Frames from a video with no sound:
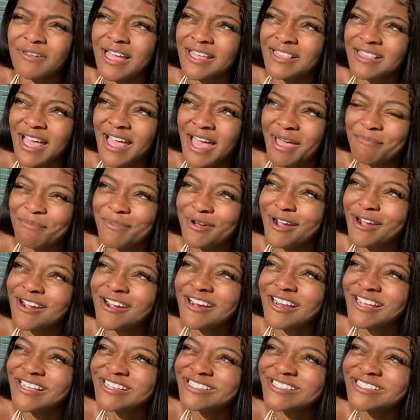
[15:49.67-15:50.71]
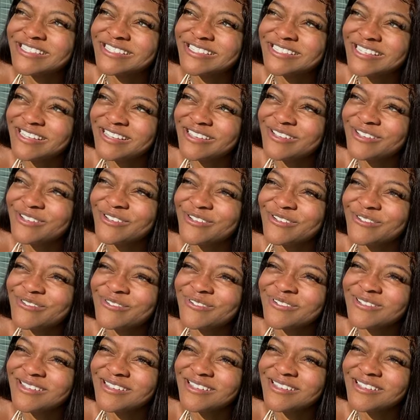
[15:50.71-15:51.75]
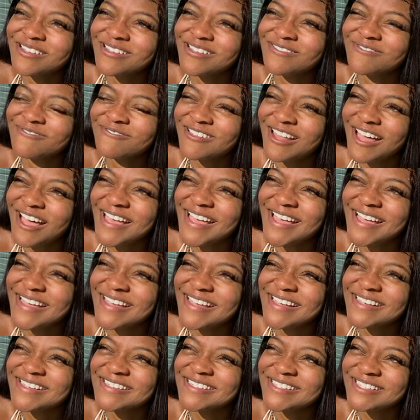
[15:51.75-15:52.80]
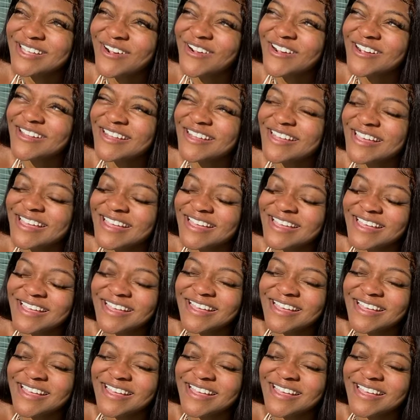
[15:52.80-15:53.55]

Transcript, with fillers: Like that bird is still flying, circling.